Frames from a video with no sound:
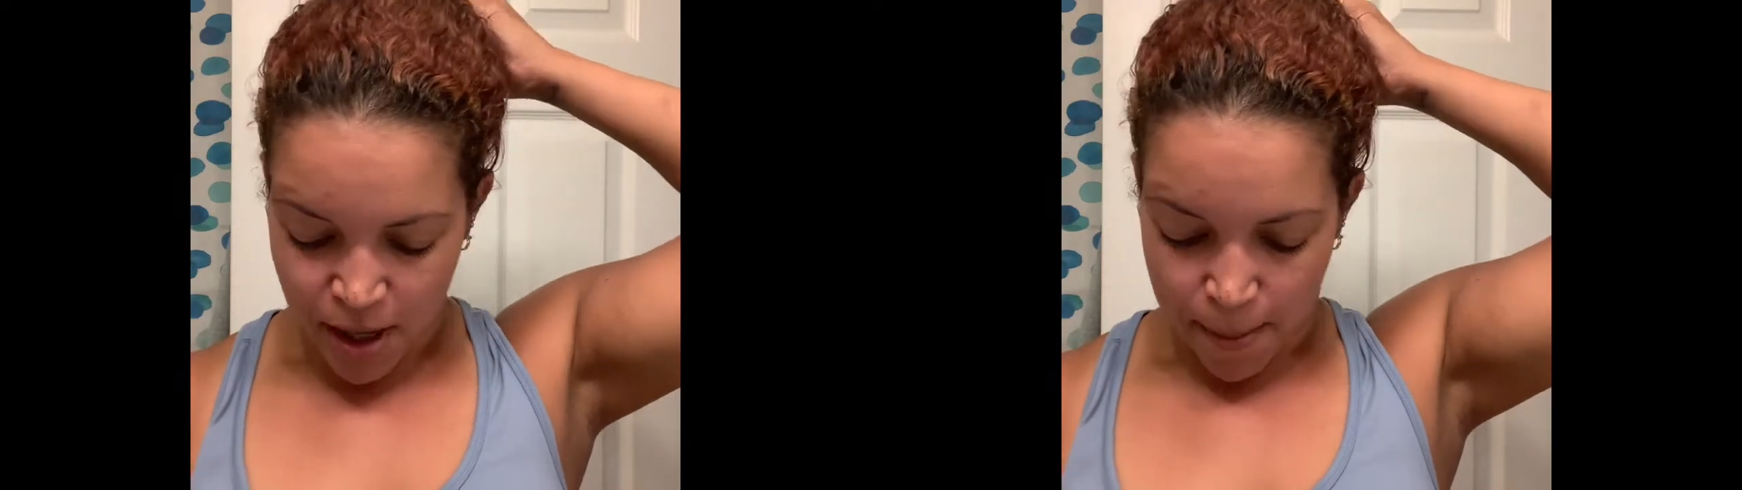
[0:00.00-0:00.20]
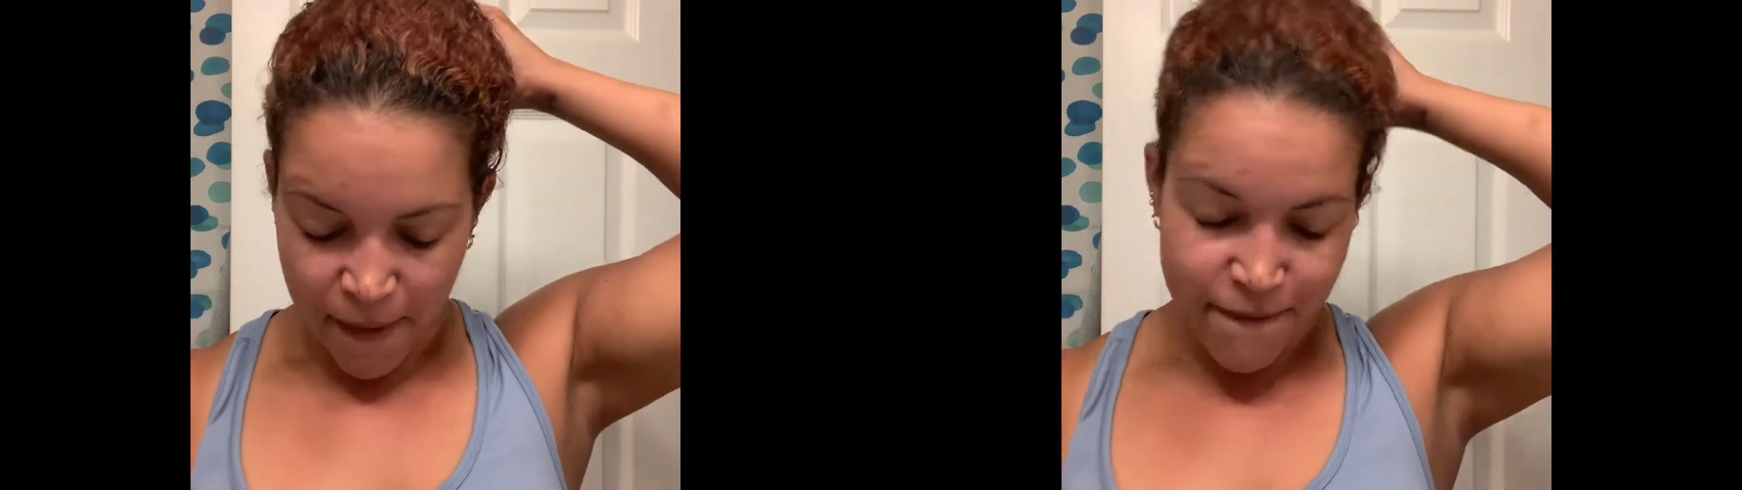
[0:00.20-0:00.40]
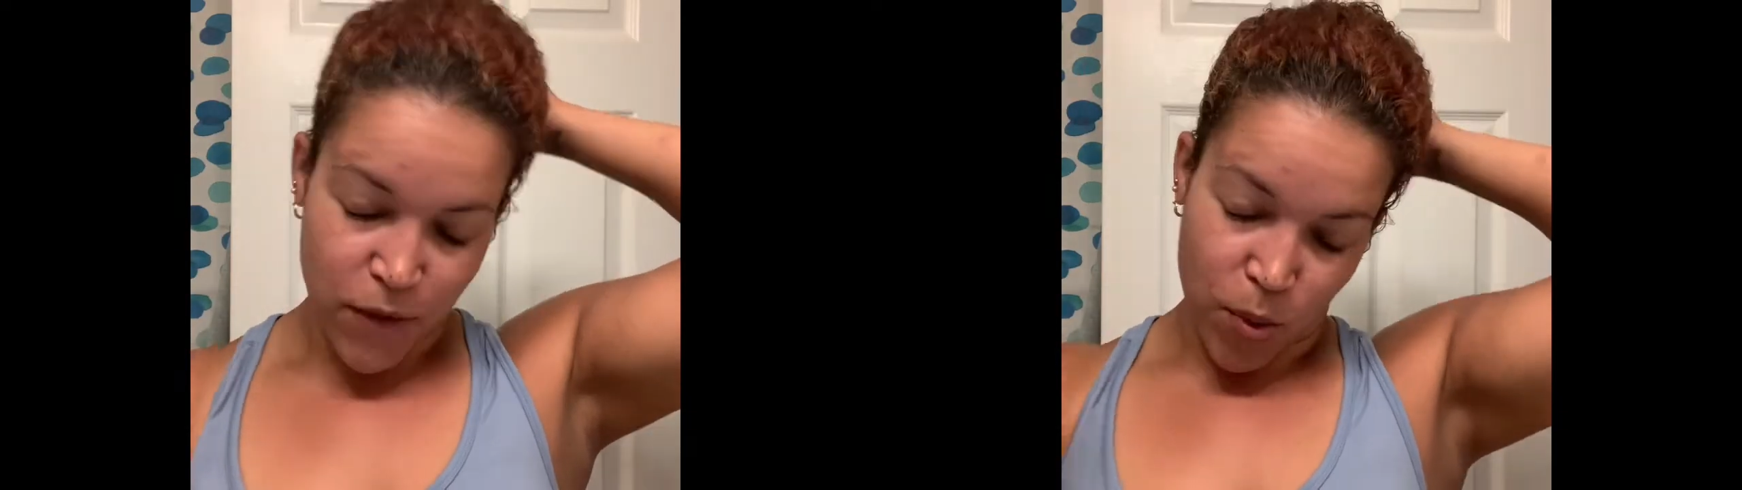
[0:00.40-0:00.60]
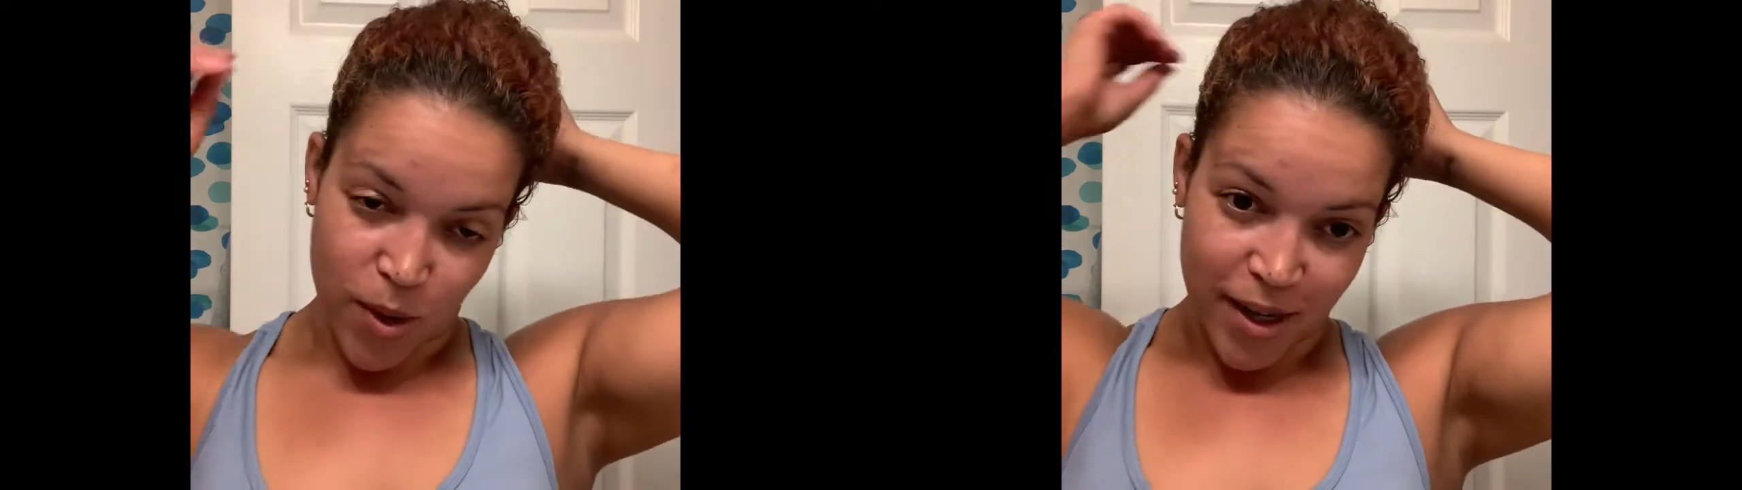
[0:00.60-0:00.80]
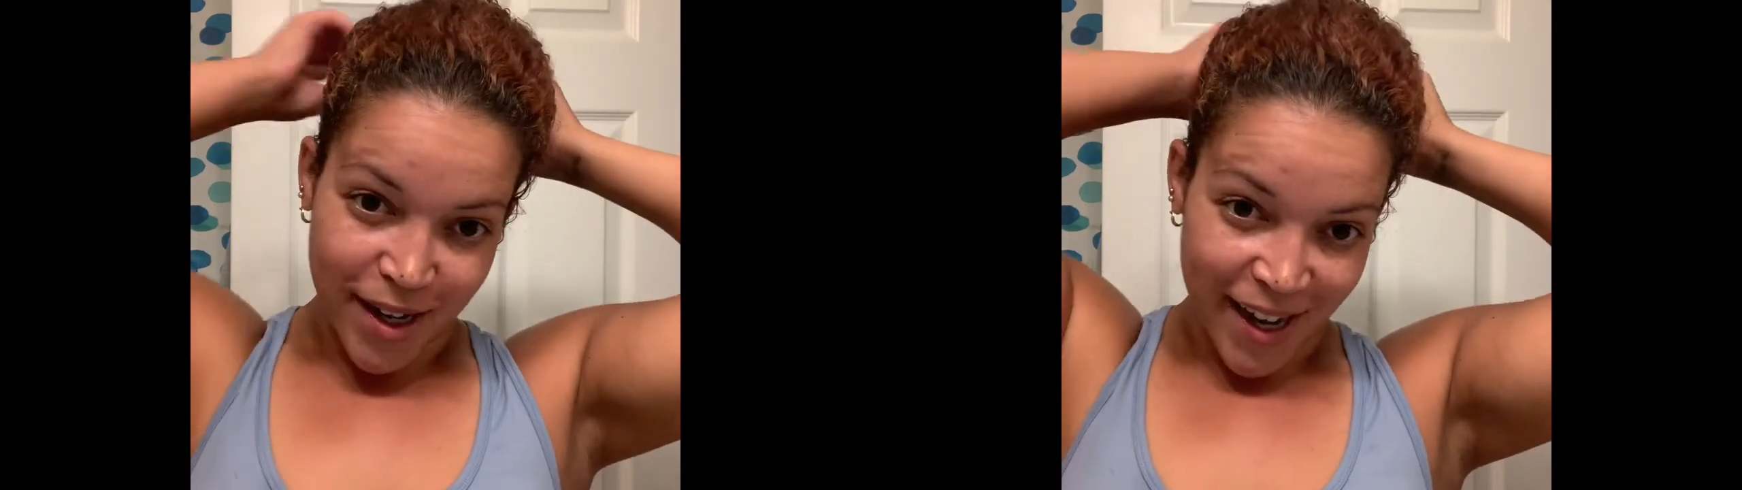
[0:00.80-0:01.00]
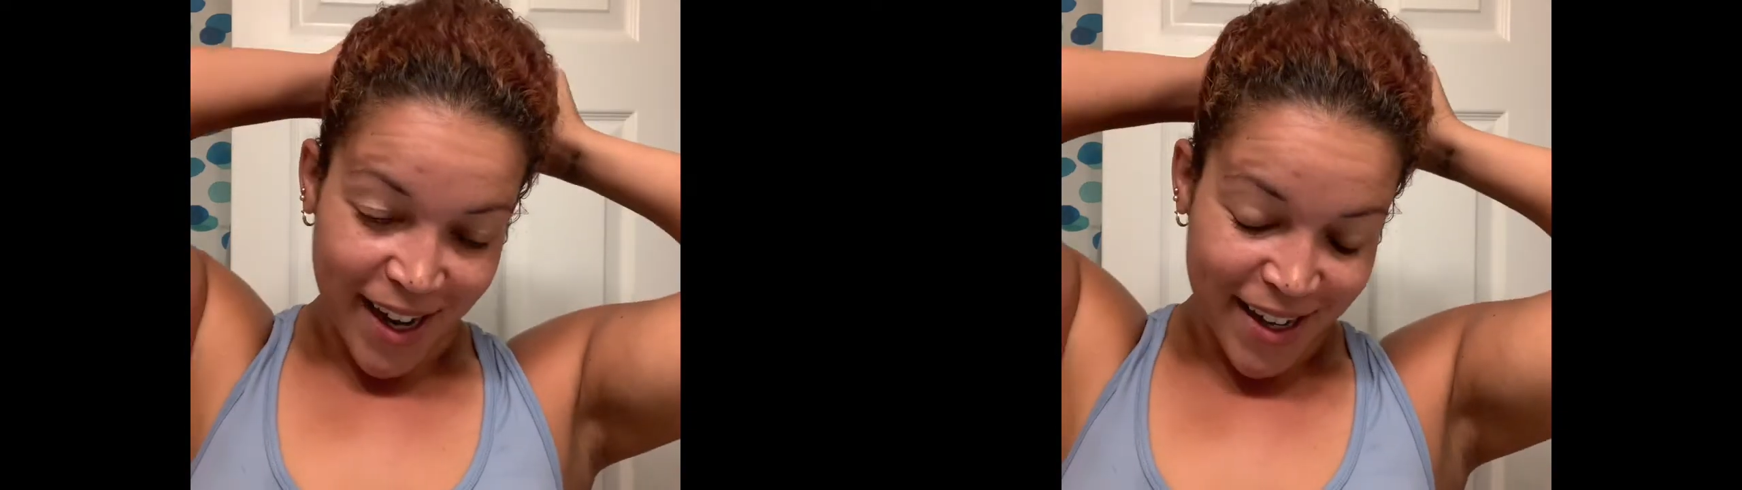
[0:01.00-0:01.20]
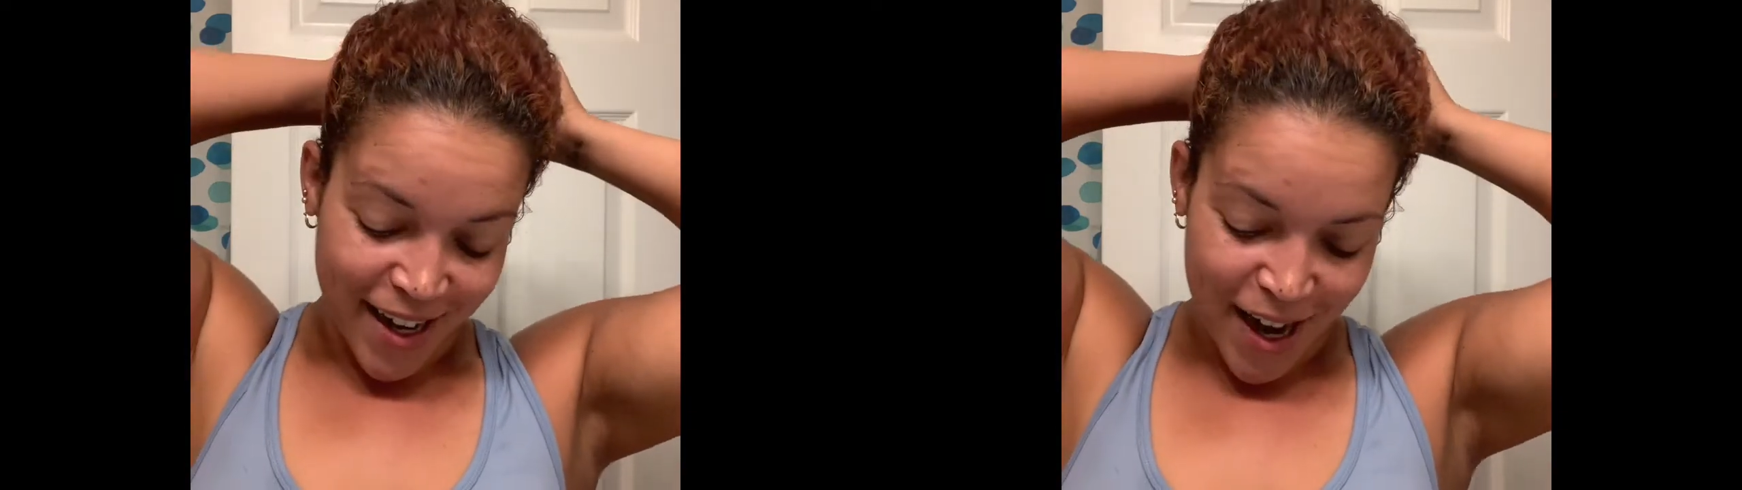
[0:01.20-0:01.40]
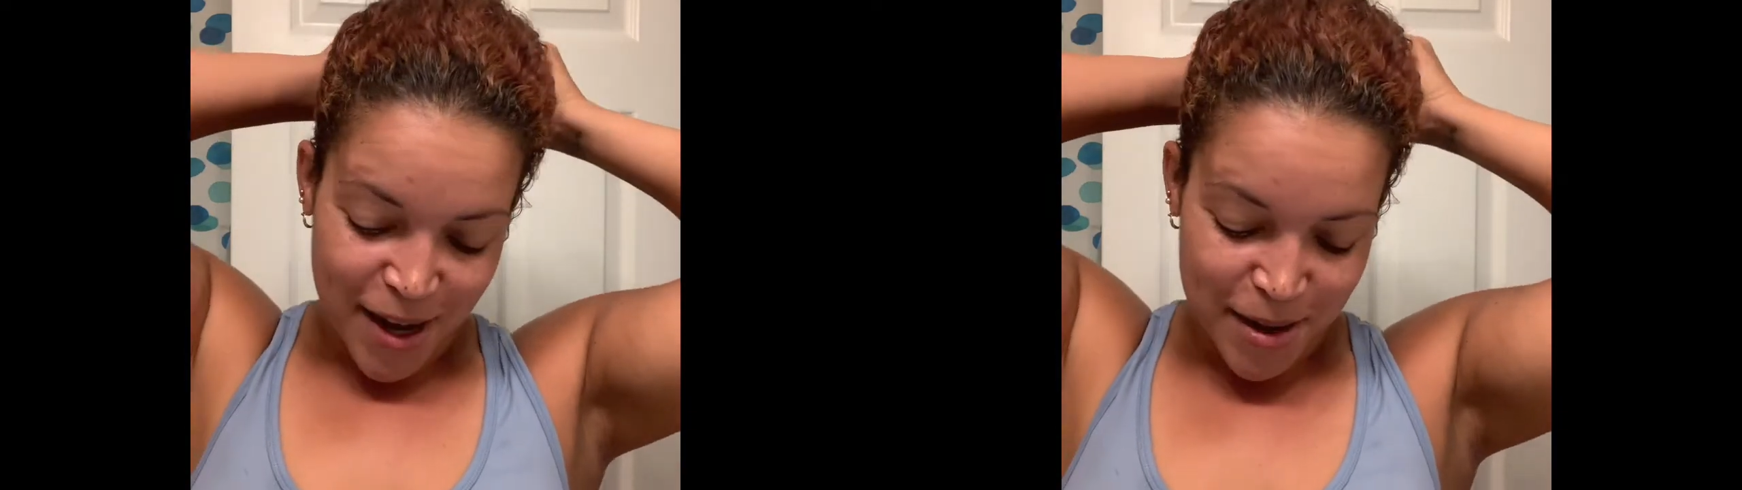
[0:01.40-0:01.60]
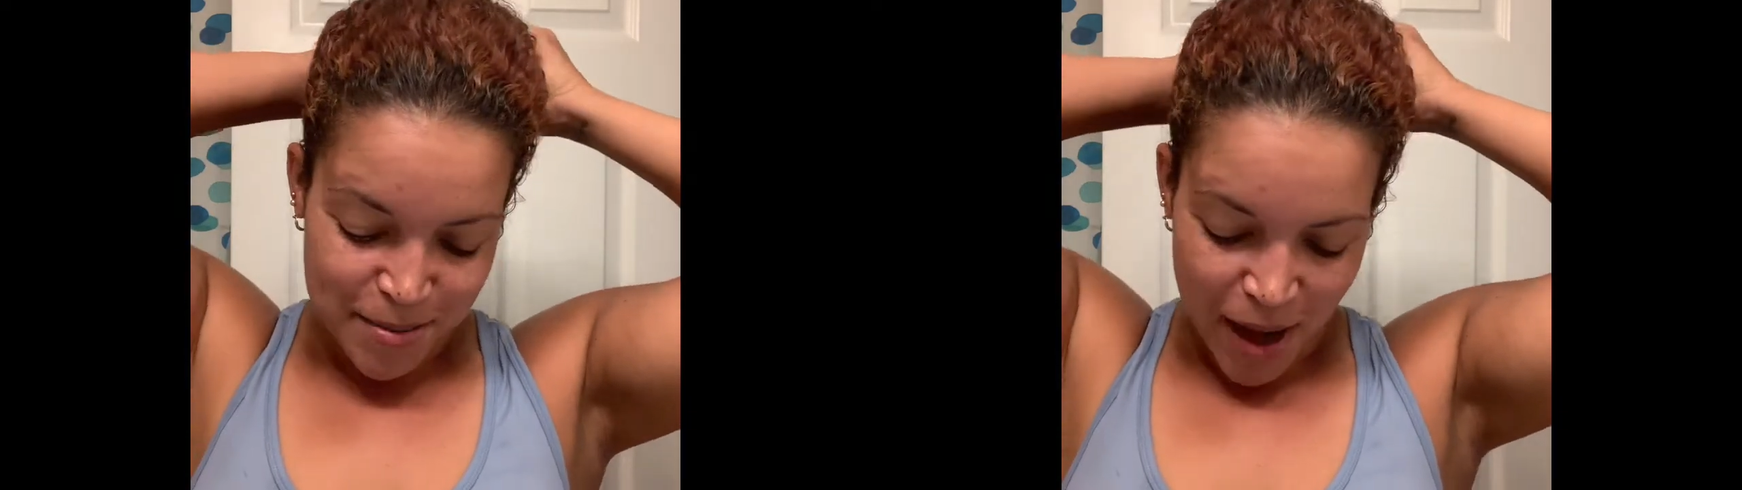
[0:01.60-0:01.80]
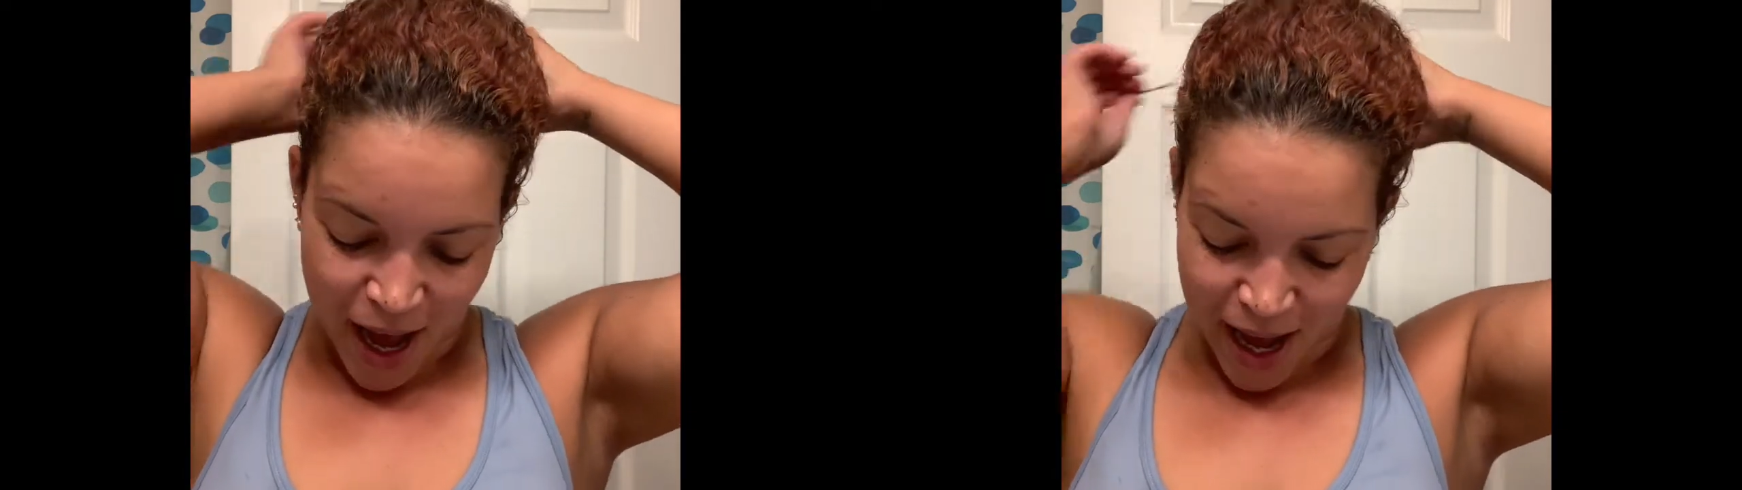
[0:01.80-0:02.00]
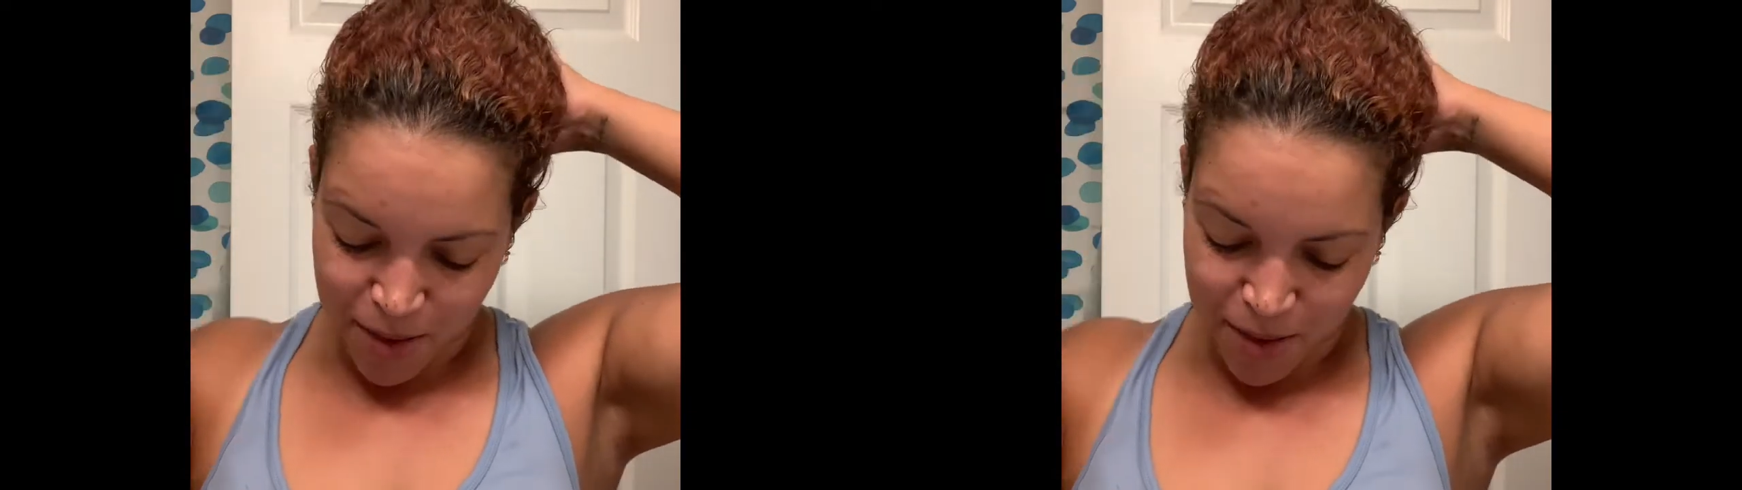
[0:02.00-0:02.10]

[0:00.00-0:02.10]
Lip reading: before and I